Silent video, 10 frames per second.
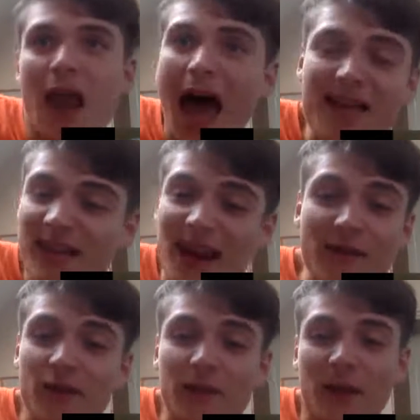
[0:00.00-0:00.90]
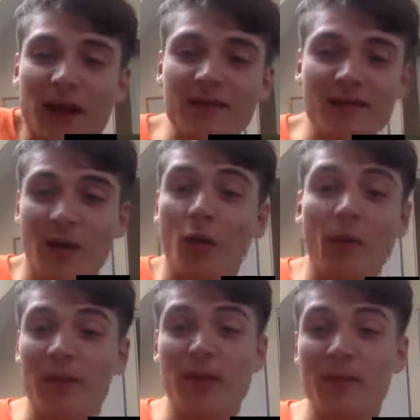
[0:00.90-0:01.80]
as in every place, there will
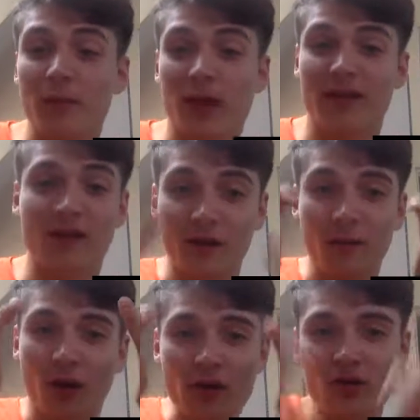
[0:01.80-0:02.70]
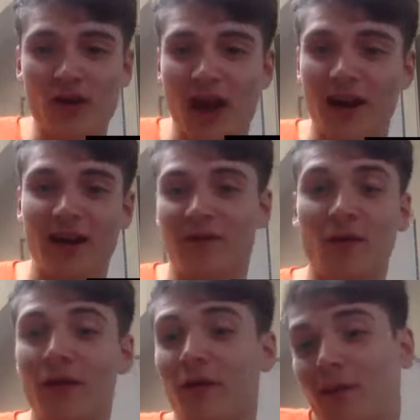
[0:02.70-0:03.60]
be people that are posh, and if
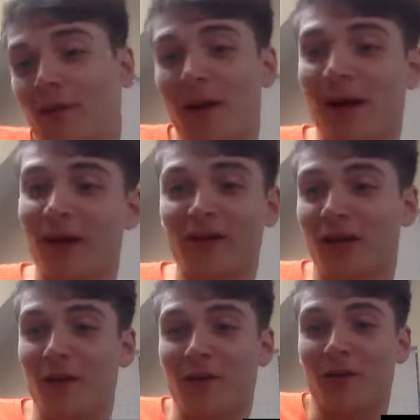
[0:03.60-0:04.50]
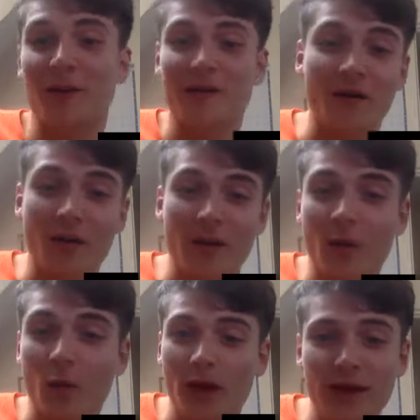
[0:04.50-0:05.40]
you're not from that background, you probably find them a
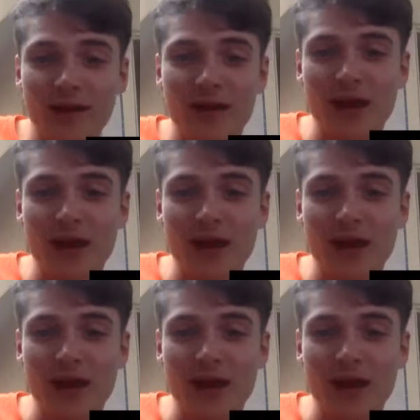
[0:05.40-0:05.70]
bit weird.